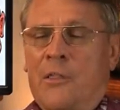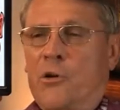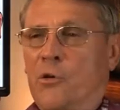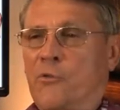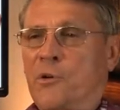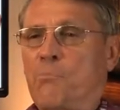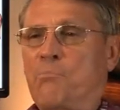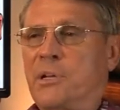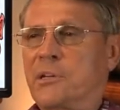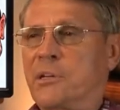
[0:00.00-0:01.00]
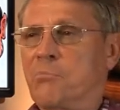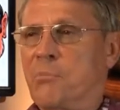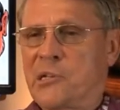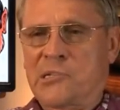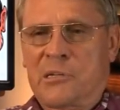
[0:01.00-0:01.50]
There are over 1 billion
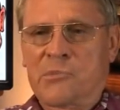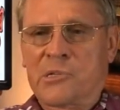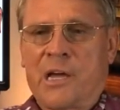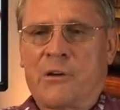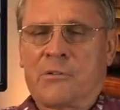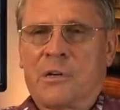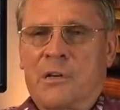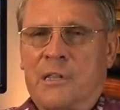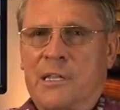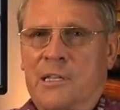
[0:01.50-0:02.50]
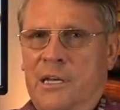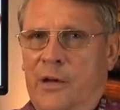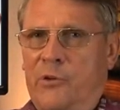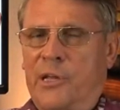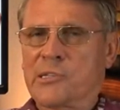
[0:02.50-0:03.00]
Muslims now that the
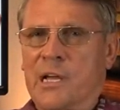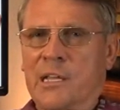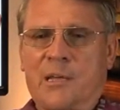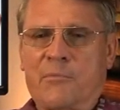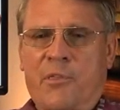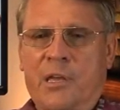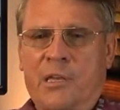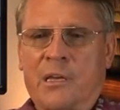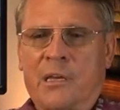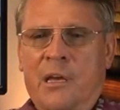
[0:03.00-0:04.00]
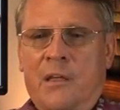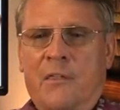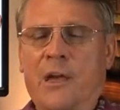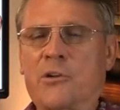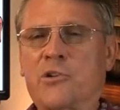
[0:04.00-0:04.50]
devil has got them thinking
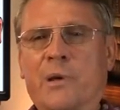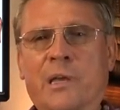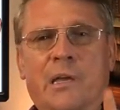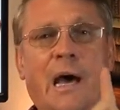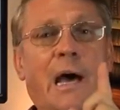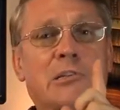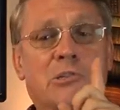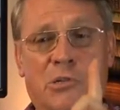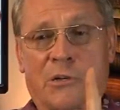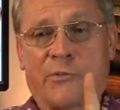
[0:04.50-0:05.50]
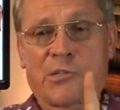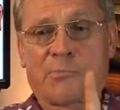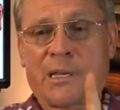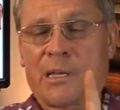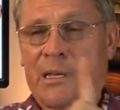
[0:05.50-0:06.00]
they are doing God's service
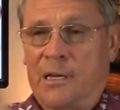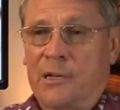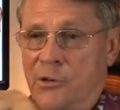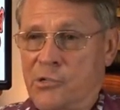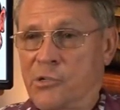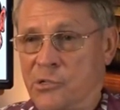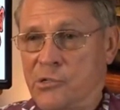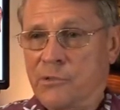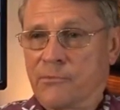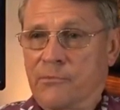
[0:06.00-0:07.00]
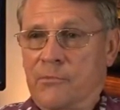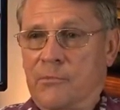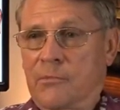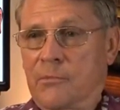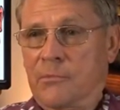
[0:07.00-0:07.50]
by killing Christians.
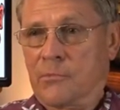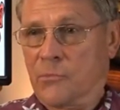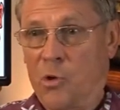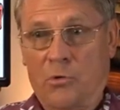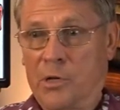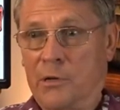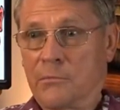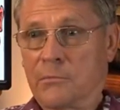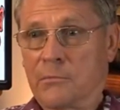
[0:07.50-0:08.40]
Don't they?